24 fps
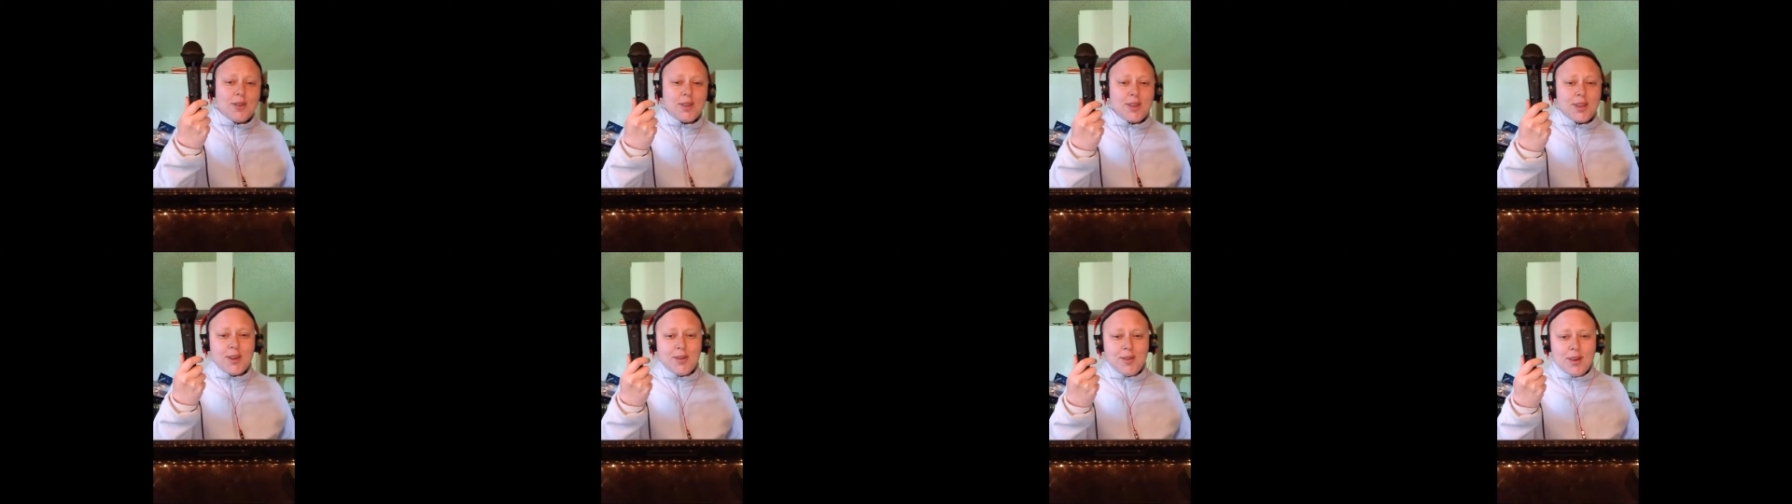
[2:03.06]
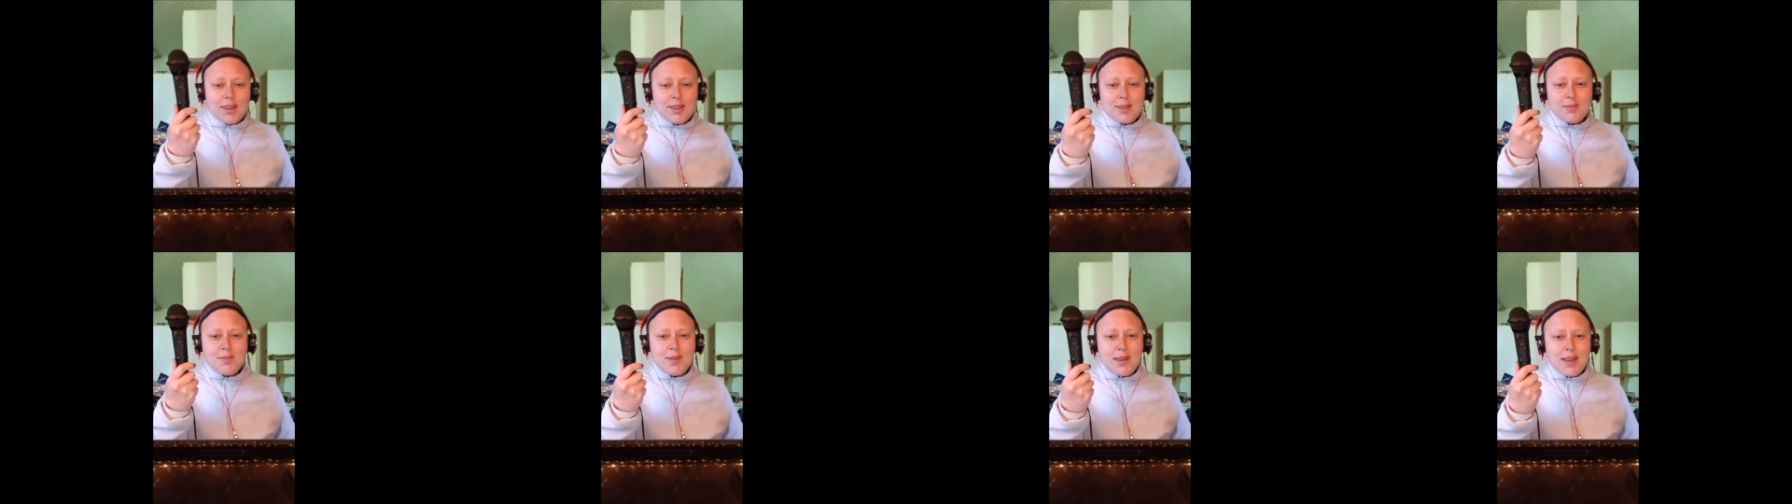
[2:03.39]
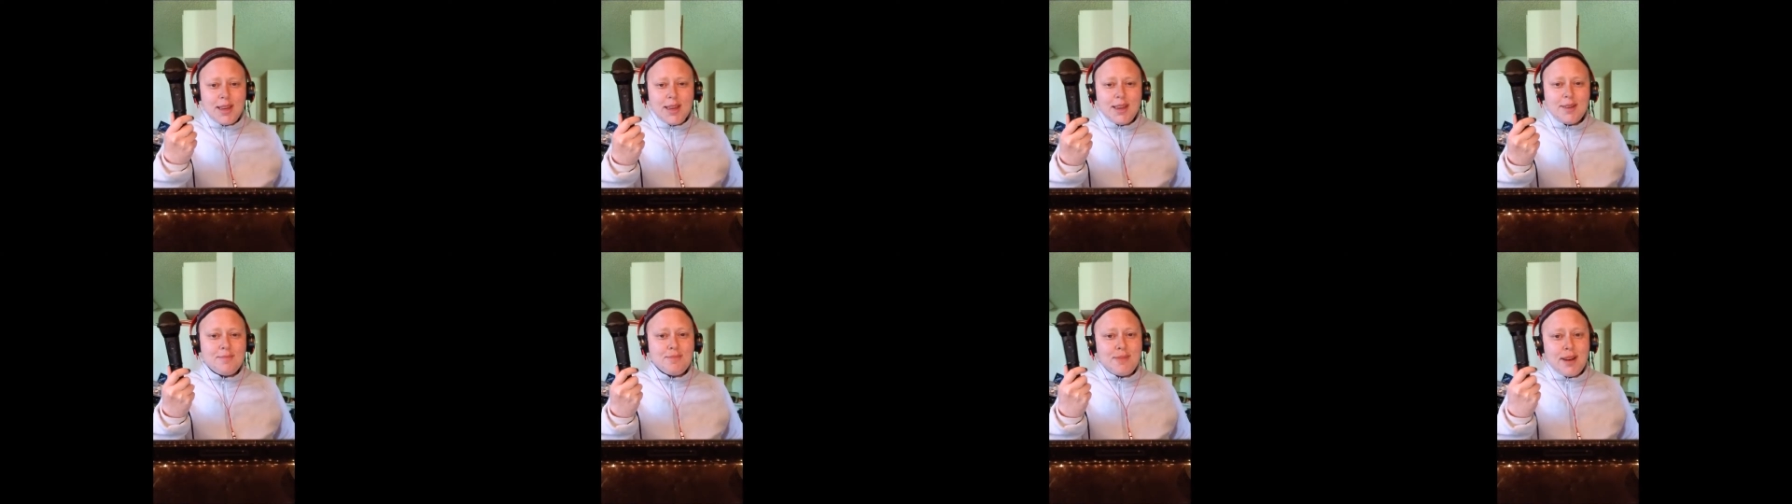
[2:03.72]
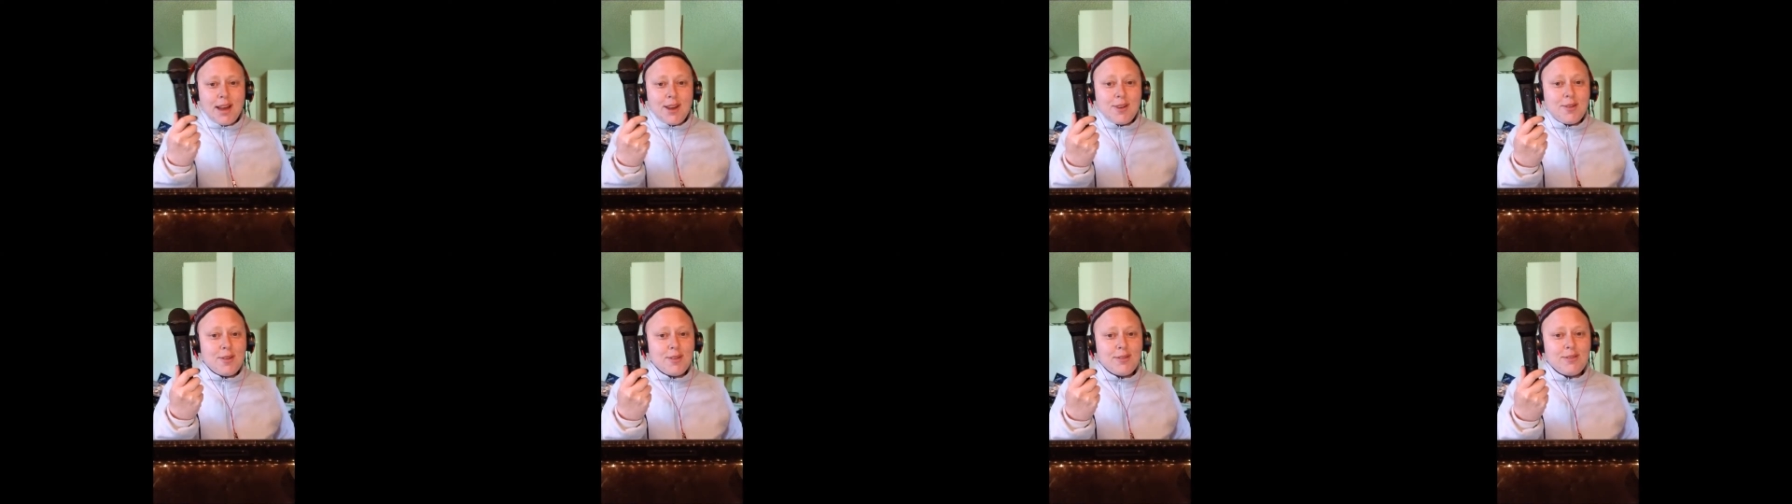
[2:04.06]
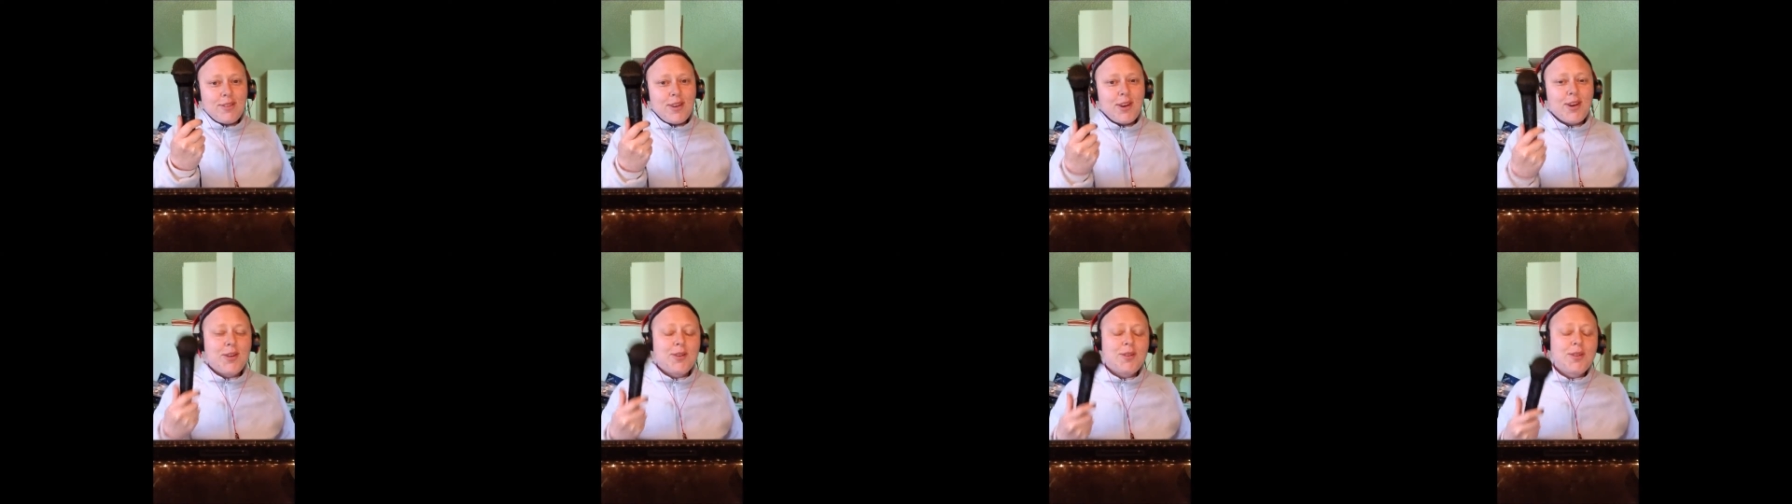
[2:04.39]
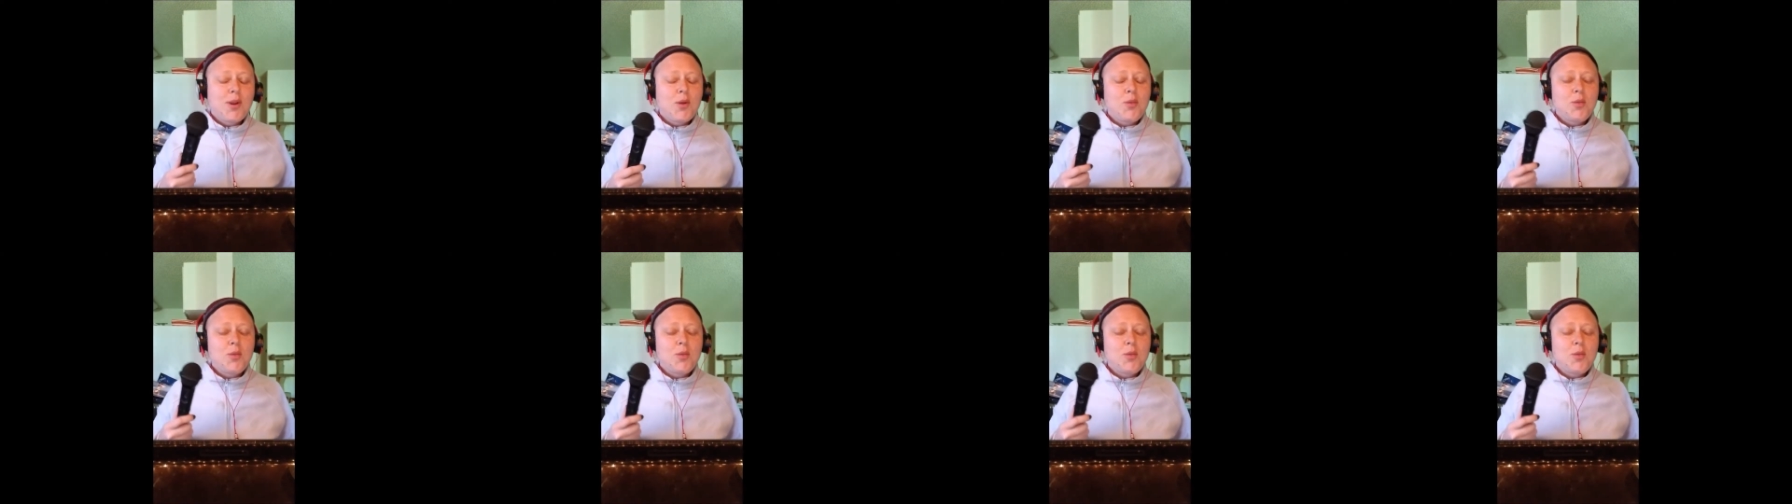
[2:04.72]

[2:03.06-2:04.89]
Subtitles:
USB microphone,